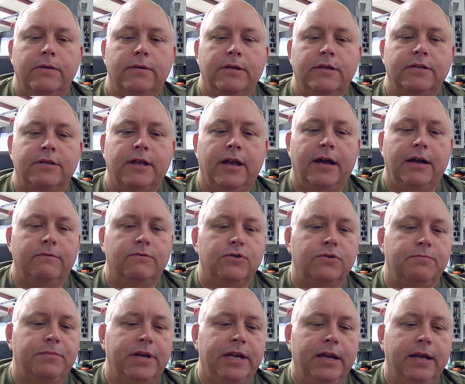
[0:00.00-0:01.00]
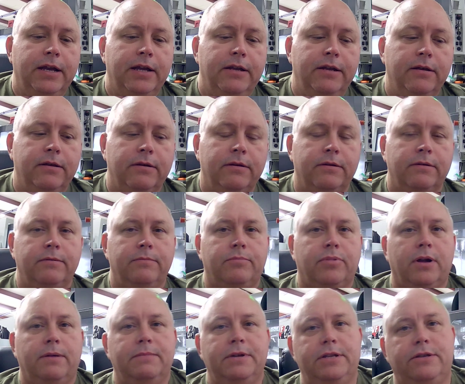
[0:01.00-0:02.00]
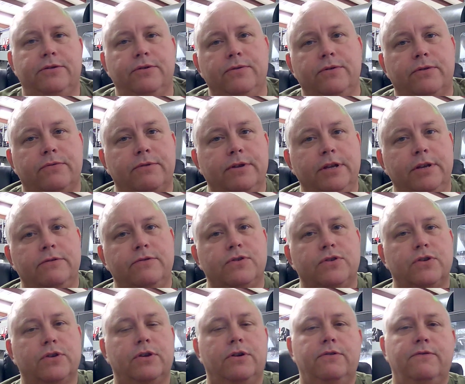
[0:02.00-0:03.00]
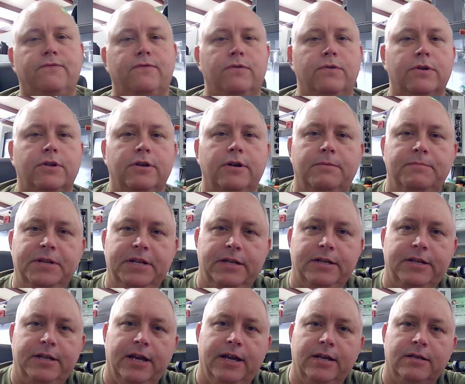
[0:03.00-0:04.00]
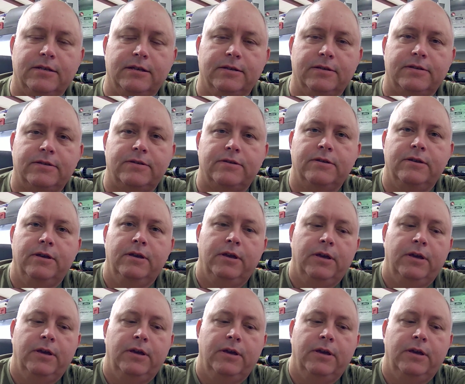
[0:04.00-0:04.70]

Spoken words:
This light was made probably 2 or 3 years ago for a company in Texas.